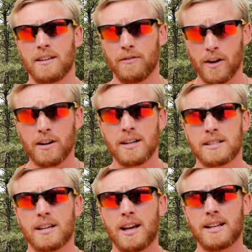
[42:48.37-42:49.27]

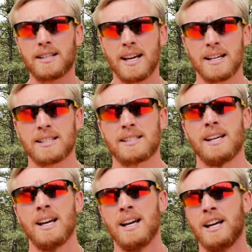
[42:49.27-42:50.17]
various tests
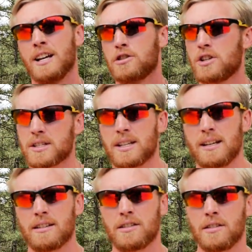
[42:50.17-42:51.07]
just to
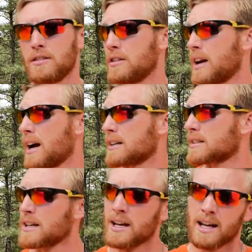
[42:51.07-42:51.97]
get it to you
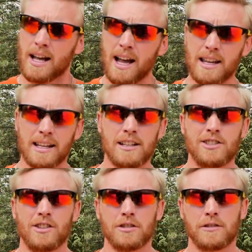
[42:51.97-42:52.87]
guys and to get
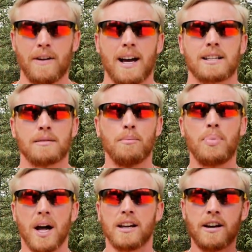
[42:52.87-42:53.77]
you those facts.
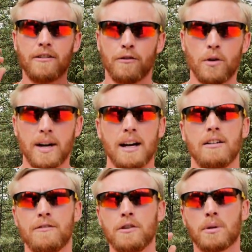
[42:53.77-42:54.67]
But for now,
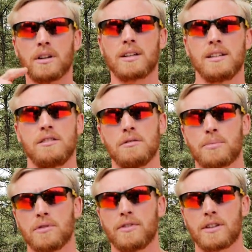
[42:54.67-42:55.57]
if you are looking to
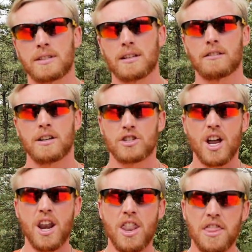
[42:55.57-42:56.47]
improve your
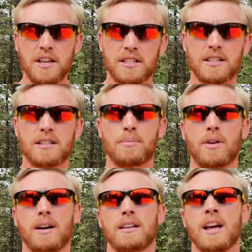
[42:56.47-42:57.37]
acceleration, this is the
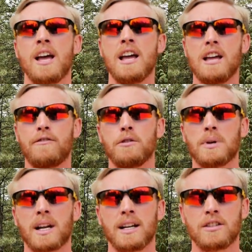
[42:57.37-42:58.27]
product. If you
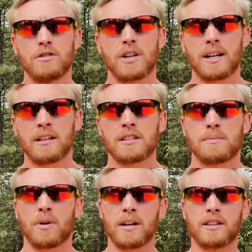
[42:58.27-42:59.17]
would like to check out this
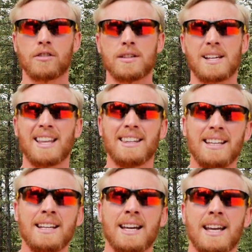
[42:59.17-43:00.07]
product, there is a
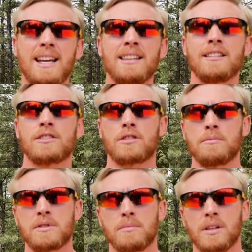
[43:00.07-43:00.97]
link in the
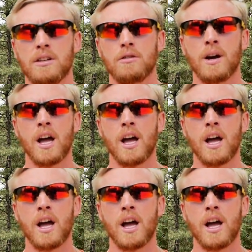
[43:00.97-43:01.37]
description below.